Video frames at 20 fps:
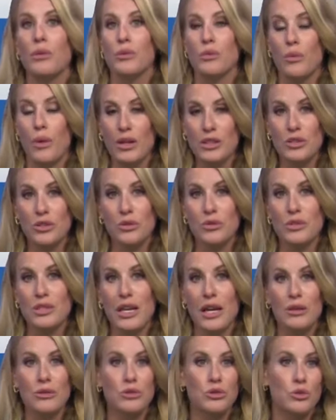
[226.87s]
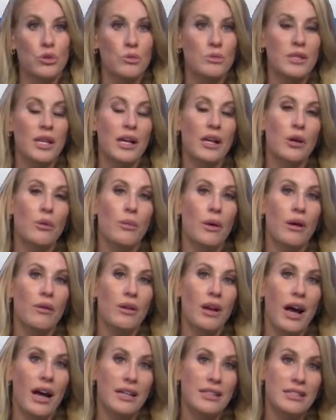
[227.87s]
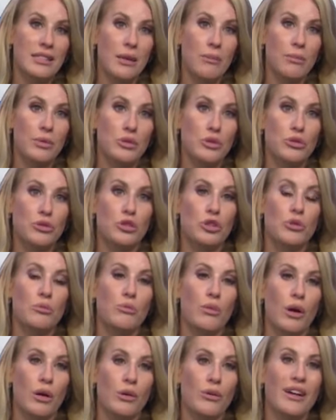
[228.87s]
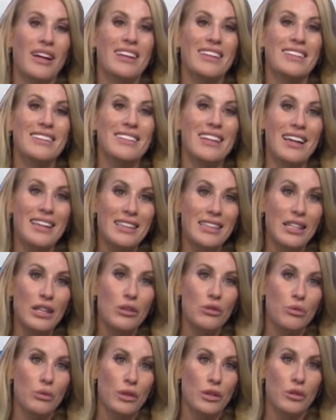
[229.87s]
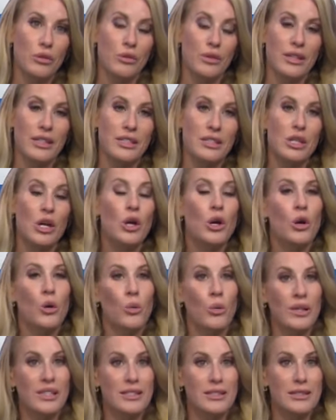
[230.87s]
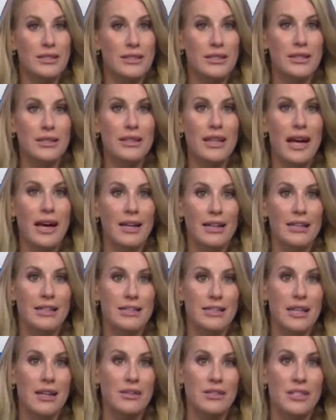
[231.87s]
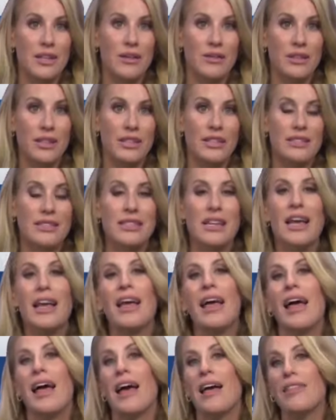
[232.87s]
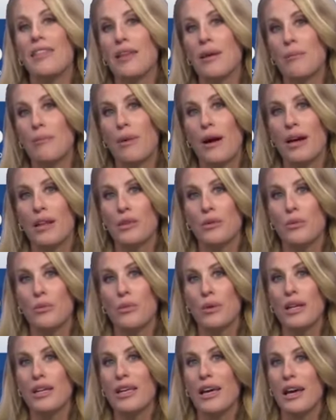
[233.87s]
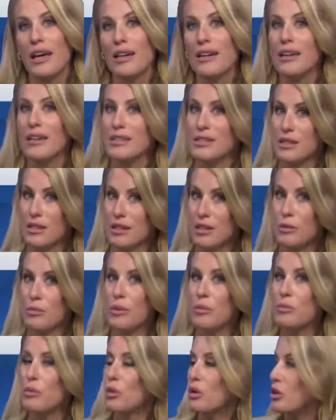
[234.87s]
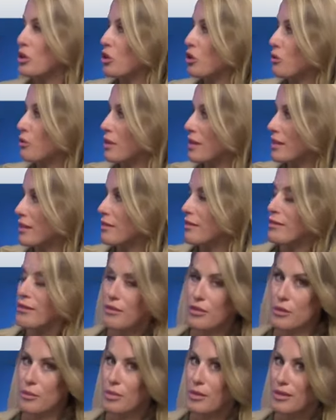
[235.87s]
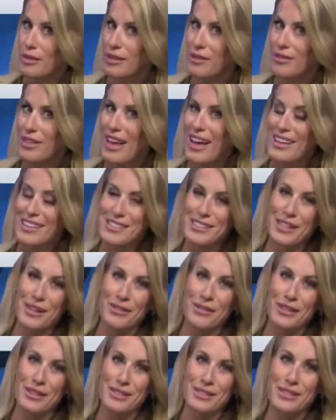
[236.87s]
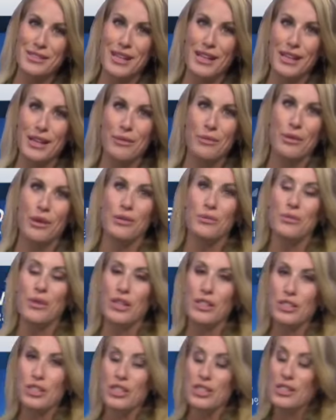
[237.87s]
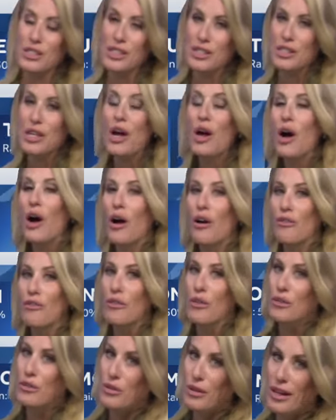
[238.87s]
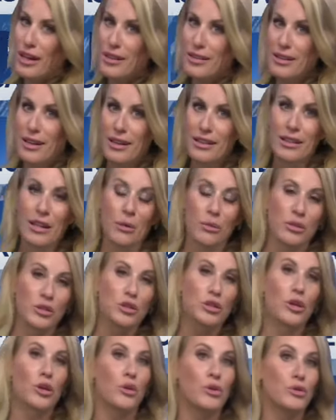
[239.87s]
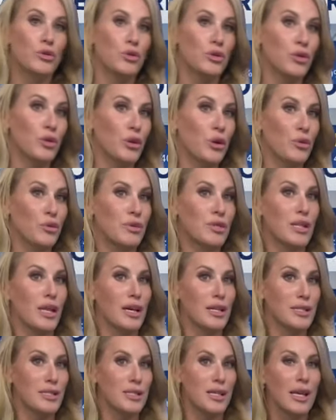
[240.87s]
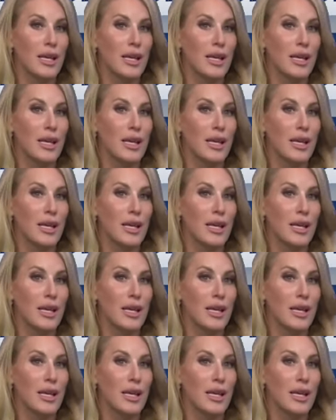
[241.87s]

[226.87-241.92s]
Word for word: watch those scattered storms hang around. High temperatures tomorrow at 93 degrees, winds still out of the south southeast and then by the weekend, it's a little bit more humid, if you believe that. Saturday and Sunday, where rain chances are farther inland, they return to the coastlines